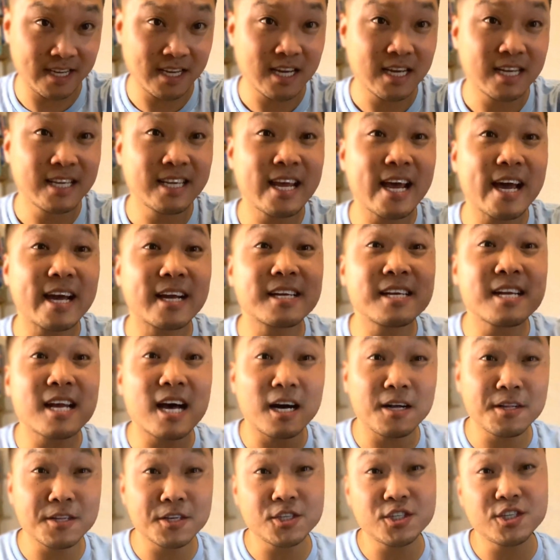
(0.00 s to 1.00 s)

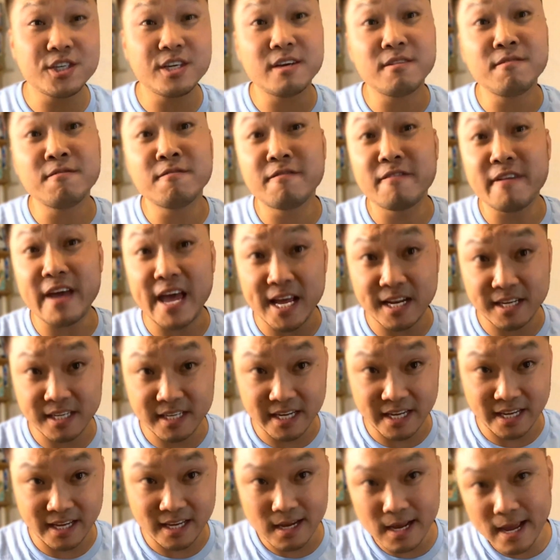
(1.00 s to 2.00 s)
technology
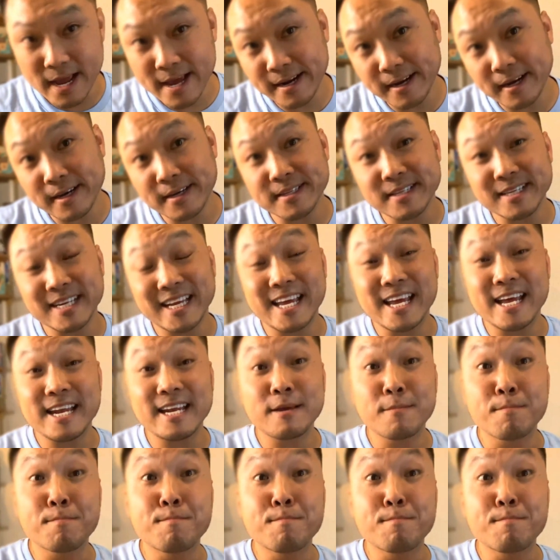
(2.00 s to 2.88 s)
advancing and us getting